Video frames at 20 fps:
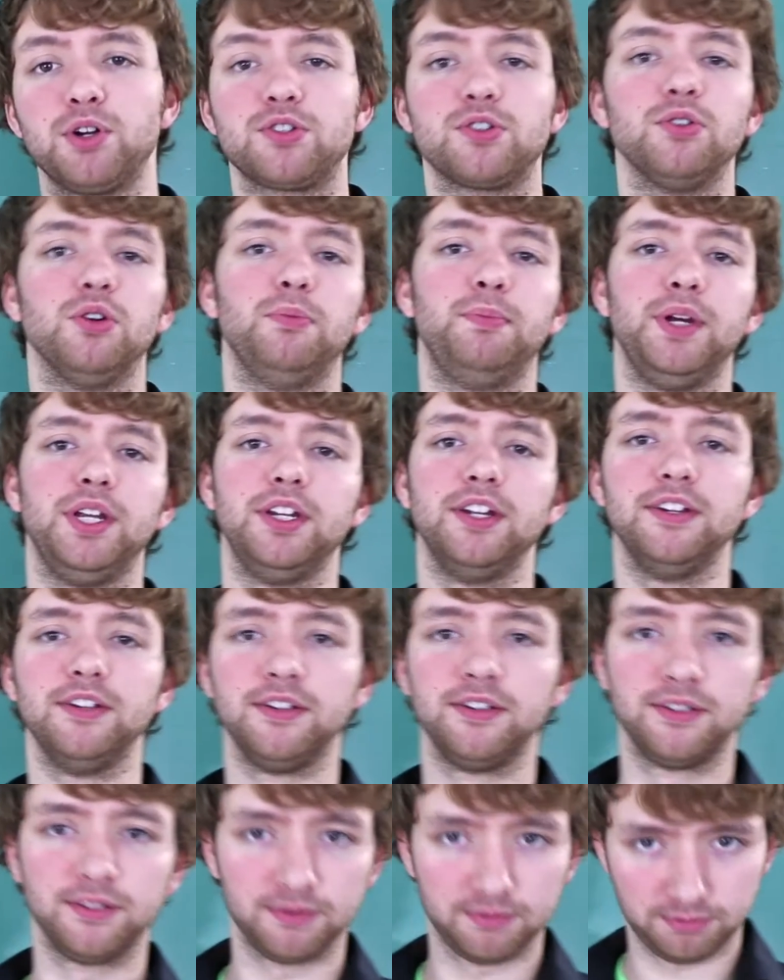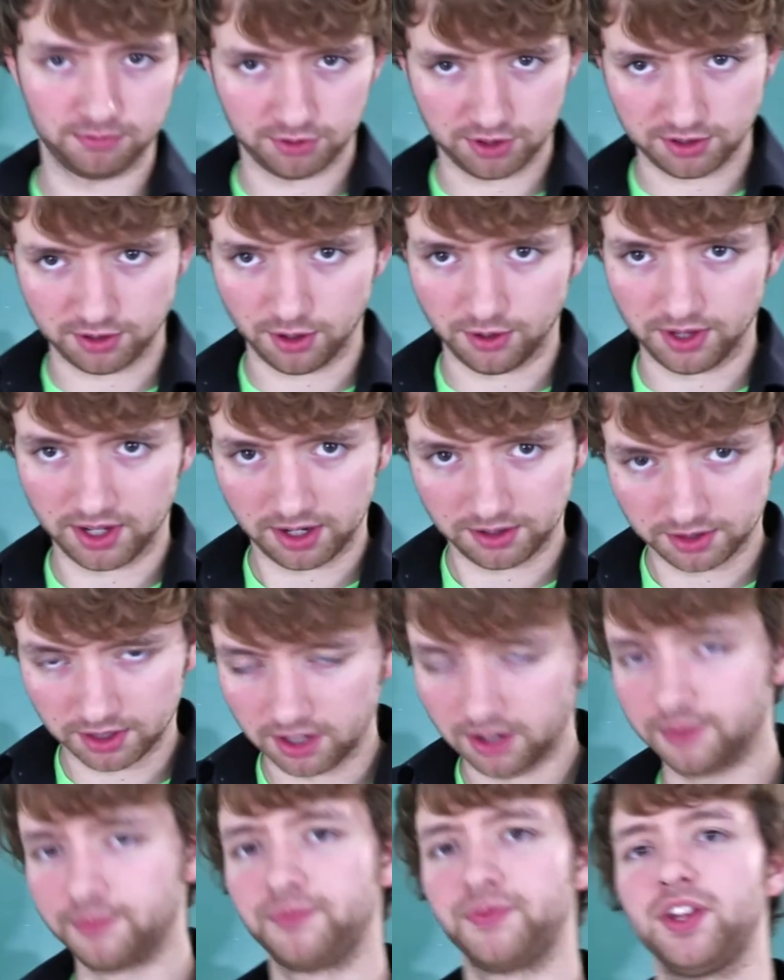Personal opinion, just throwing that out
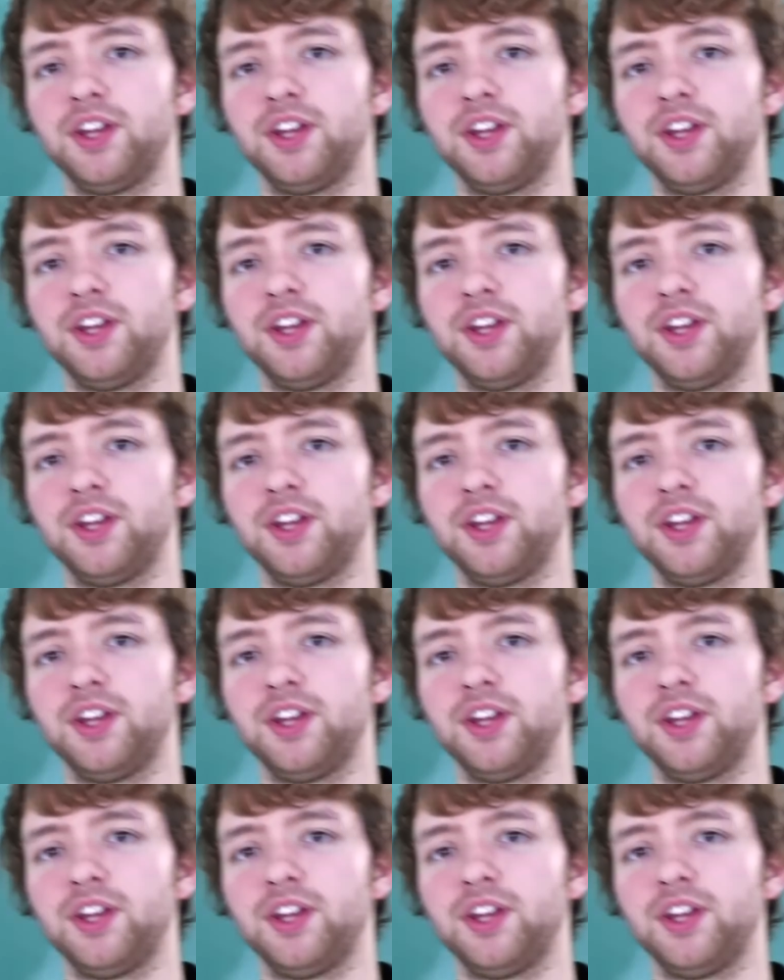there.